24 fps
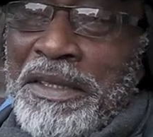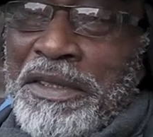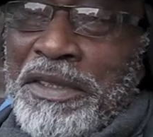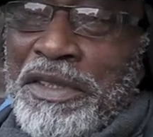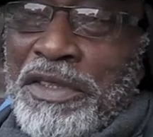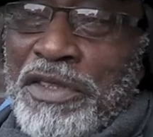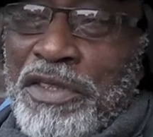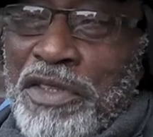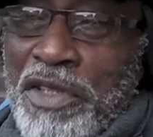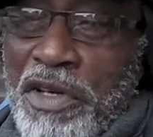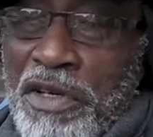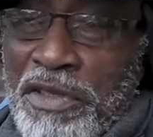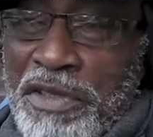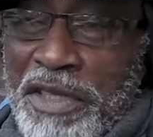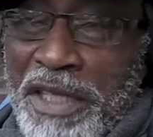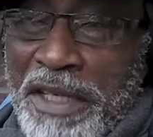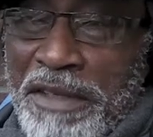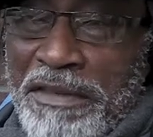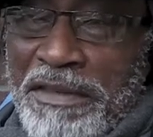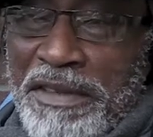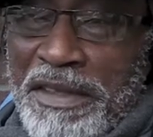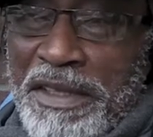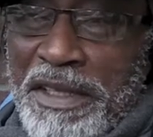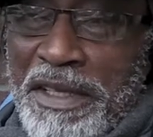South
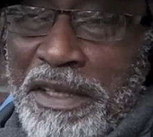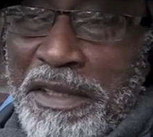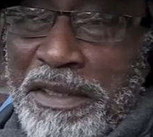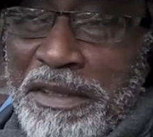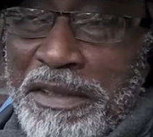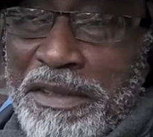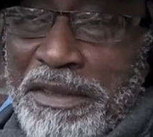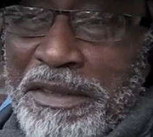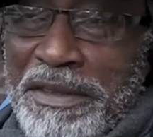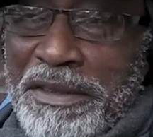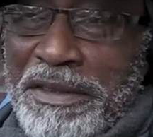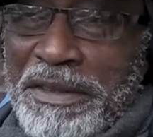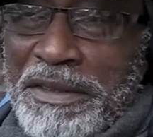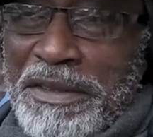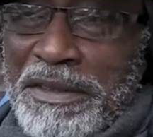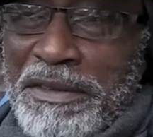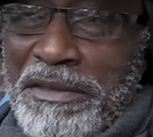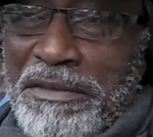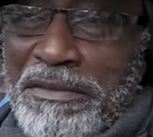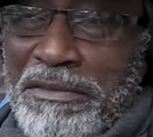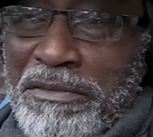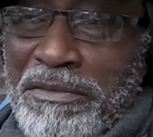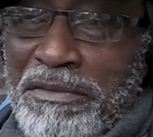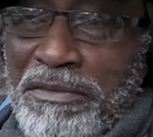Africa.
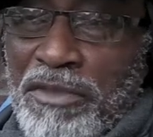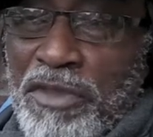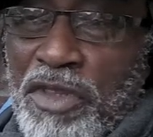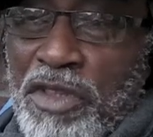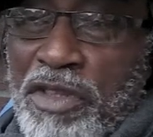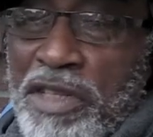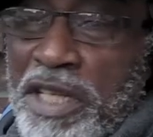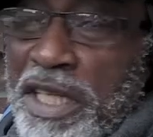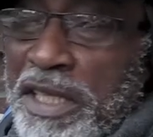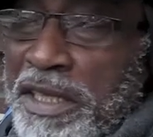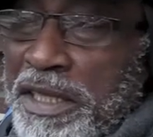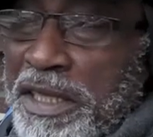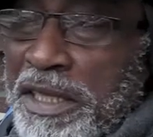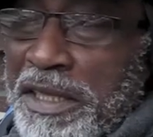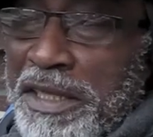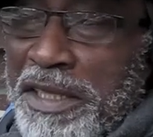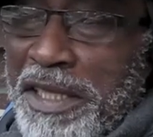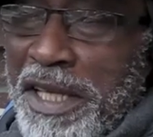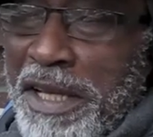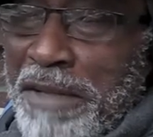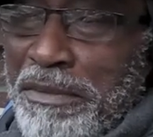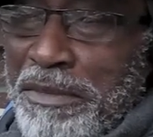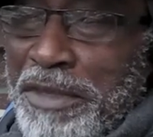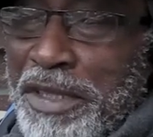Great things
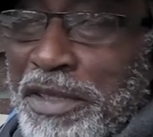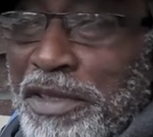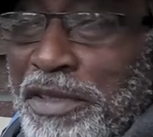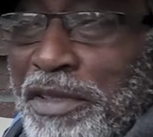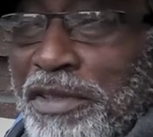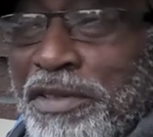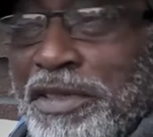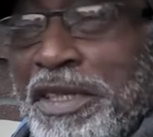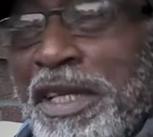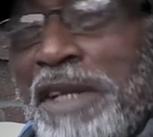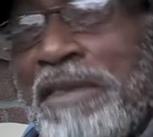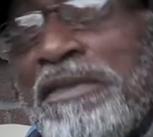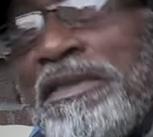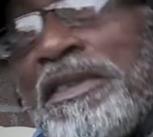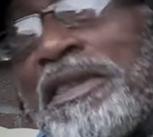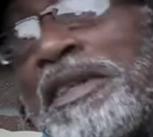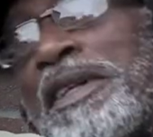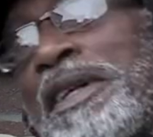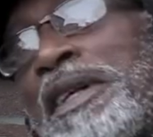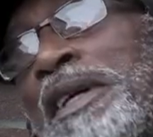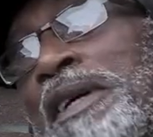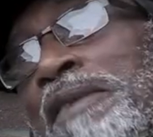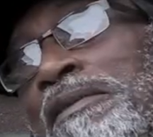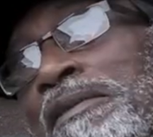happened in South
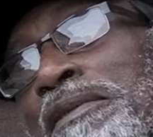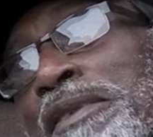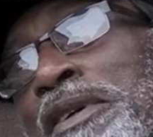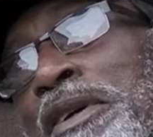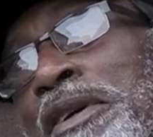Africa. They